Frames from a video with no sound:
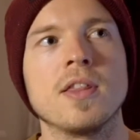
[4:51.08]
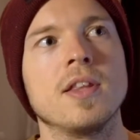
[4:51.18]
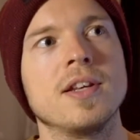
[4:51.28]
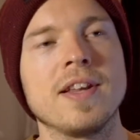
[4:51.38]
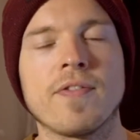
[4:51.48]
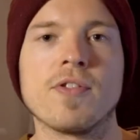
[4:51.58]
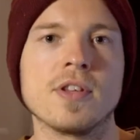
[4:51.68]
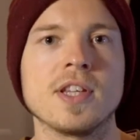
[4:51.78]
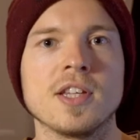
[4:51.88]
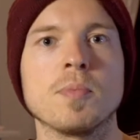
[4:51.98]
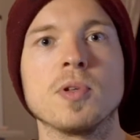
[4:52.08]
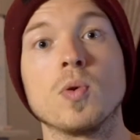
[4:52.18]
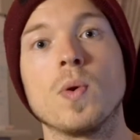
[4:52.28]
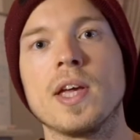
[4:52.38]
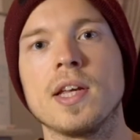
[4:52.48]
the differences
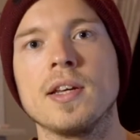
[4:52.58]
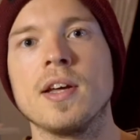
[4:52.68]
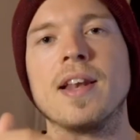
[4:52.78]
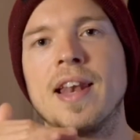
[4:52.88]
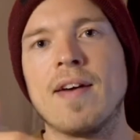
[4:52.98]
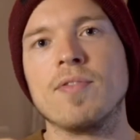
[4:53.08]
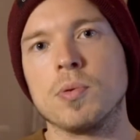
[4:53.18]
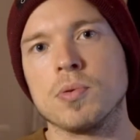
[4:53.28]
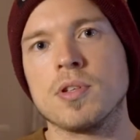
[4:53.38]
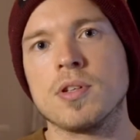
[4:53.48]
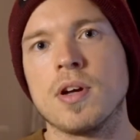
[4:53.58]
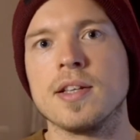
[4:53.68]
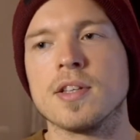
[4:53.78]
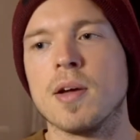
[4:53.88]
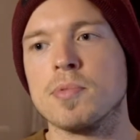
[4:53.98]
between the levels
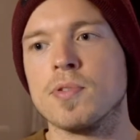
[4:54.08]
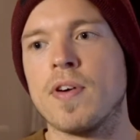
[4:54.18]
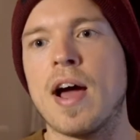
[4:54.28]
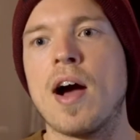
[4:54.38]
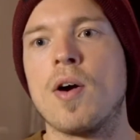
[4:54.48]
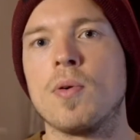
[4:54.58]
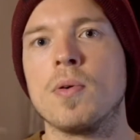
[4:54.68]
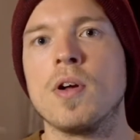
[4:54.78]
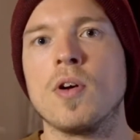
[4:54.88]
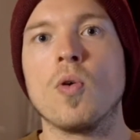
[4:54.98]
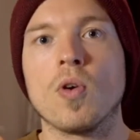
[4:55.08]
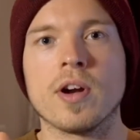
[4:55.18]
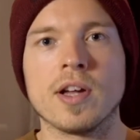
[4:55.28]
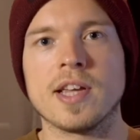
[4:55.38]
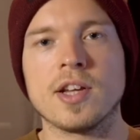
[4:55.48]
in terms of how
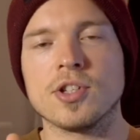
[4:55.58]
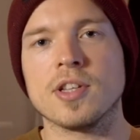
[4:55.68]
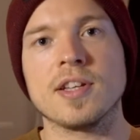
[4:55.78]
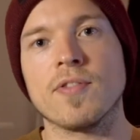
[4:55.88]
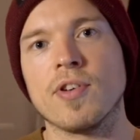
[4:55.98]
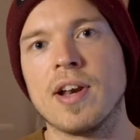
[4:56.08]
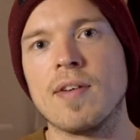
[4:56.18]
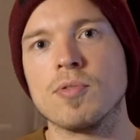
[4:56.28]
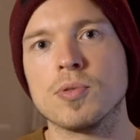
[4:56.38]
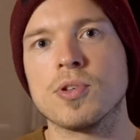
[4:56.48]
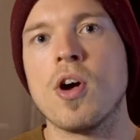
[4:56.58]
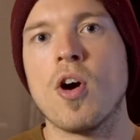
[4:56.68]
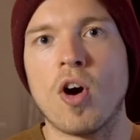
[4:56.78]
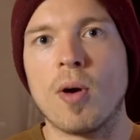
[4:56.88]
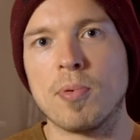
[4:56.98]
organizations at different levels
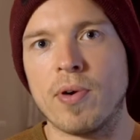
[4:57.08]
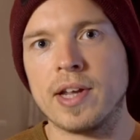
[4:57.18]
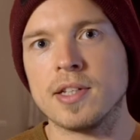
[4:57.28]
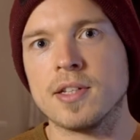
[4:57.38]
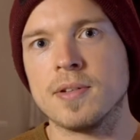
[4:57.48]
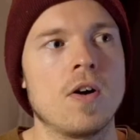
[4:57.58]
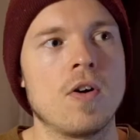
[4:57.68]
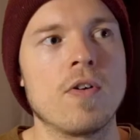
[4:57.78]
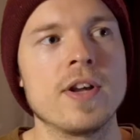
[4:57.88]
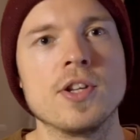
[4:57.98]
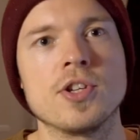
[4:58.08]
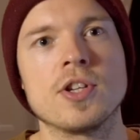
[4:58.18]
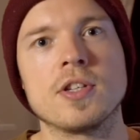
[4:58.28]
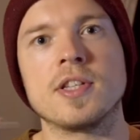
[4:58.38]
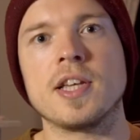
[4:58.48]
operate.
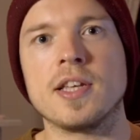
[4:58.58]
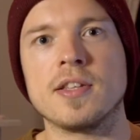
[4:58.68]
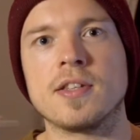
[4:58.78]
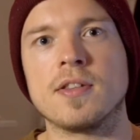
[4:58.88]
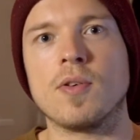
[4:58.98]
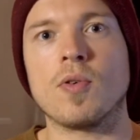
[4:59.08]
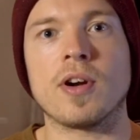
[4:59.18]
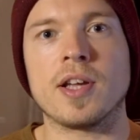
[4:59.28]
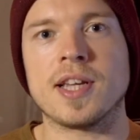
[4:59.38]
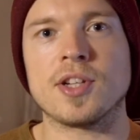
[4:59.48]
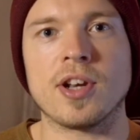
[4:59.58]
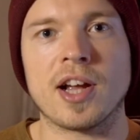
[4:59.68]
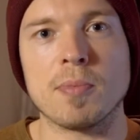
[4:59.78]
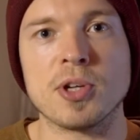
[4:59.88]
Orange sees the organization like a